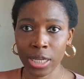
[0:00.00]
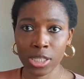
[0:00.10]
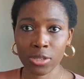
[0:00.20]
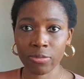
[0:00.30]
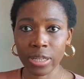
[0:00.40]
and
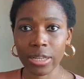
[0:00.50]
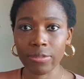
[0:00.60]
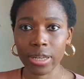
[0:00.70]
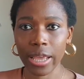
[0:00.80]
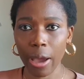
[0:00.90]
it's
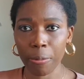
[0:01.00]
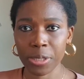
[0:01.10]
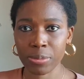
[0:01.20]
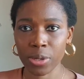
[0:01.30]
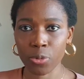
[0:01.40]
really, really
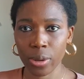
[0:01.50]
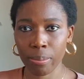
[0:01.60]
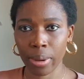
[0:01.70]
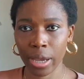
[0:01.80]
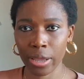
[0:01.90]
helped me with
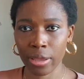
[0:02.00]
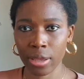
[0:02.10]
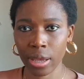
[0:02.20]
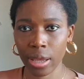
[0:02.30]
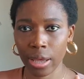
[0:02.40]

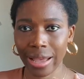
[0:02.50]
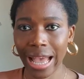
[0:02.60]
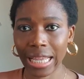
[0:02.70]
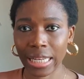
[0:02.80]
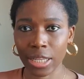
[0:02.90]
my
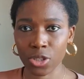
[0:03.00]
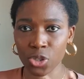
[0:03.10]
acne,